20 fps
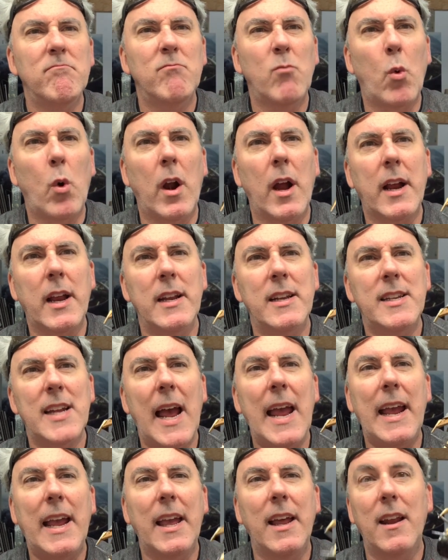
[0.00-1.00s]
where I can
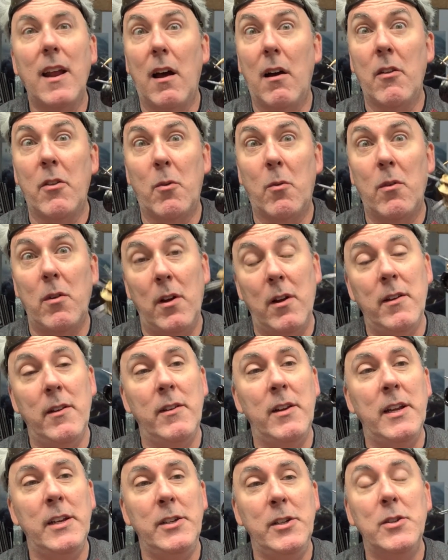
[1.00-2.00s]
take it. Other, it
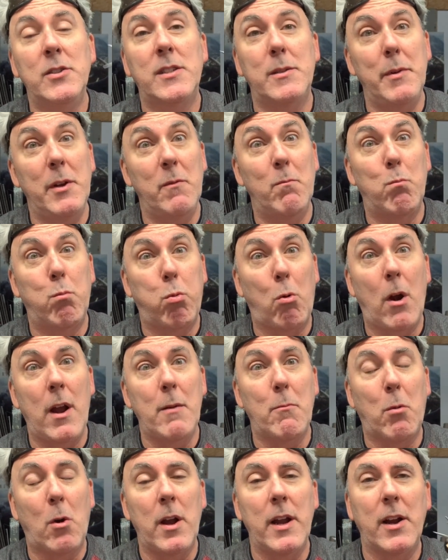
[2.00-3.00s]
used to be
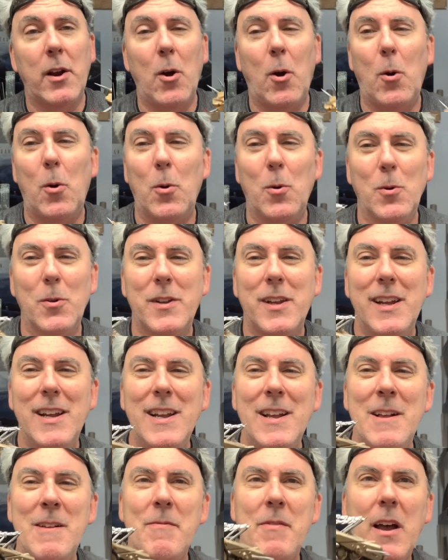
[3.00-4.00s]
bright, bright gold.
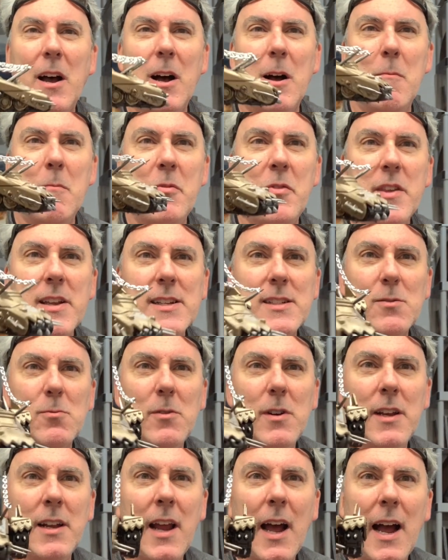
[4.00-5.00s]
Um, this
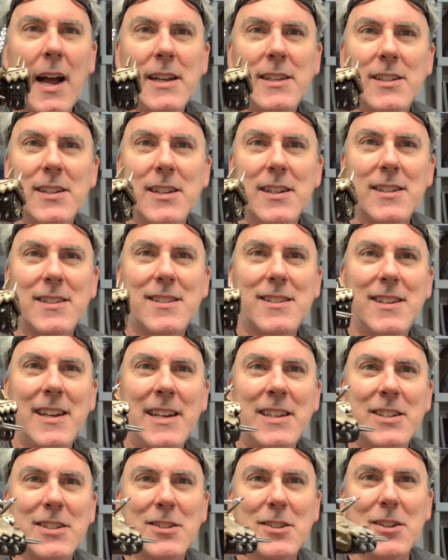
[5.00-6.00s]
one, I just,
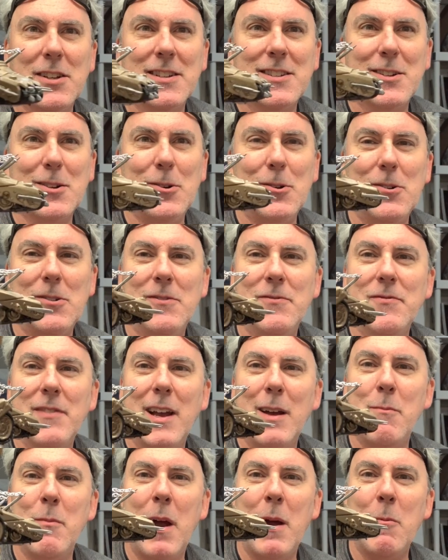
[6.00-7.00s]
it just looks cool.
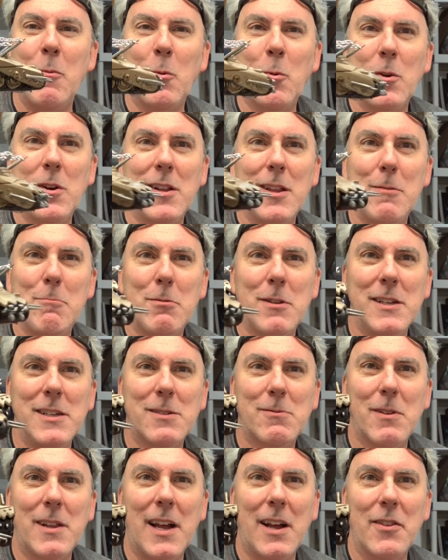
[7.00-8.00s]
I'm, I'm really
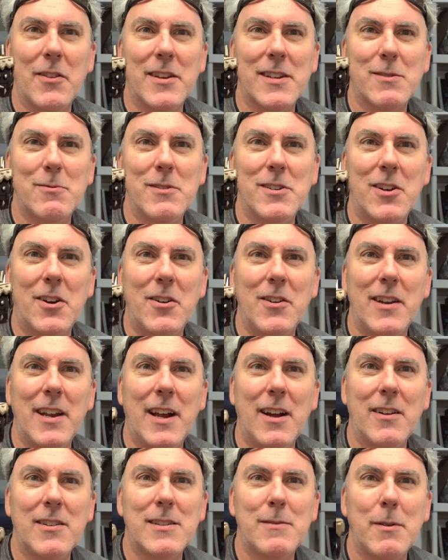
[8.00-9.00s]
pleased with how this one turned
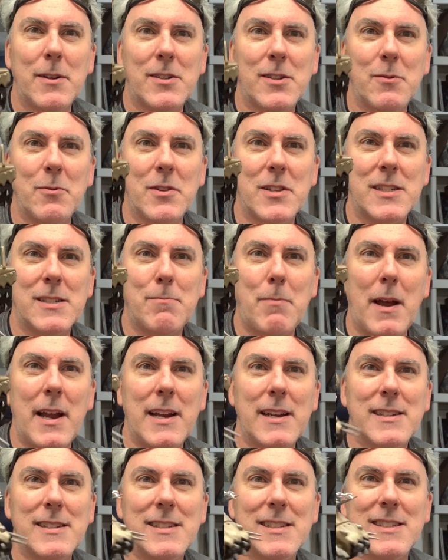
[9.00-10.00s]
out, especially with the
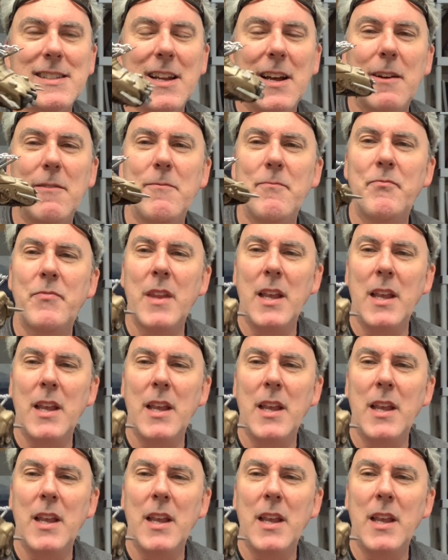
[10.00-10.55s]
spikes and stuff.